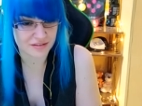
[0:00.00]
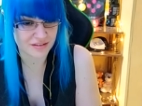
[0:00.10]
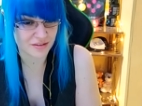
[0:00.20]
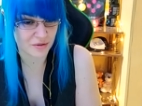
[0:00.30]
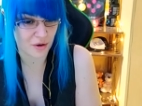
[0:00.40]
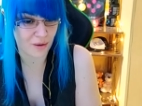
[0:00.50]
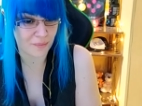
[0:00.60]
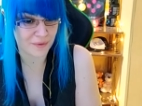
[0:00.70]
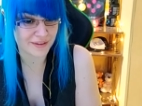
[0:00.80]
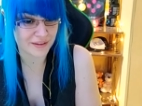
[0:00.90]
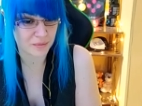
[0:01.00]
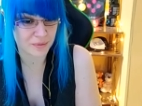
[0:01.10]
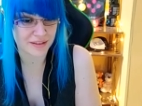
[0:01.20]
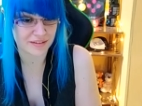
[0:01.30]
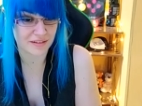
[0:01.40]
grow up a little
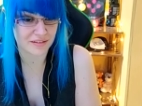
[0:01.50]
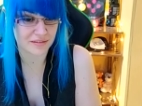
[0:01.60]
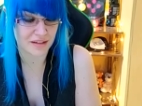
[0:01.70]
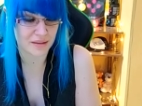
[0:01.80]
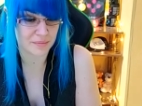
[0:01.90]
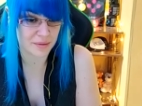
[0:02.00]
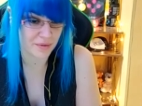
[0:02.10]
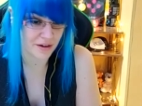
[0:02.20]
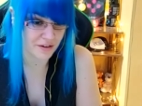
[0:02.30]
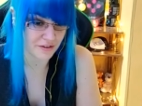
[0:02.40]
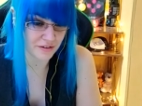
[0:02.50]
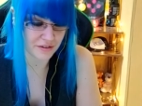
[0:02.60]
bit and, and be better.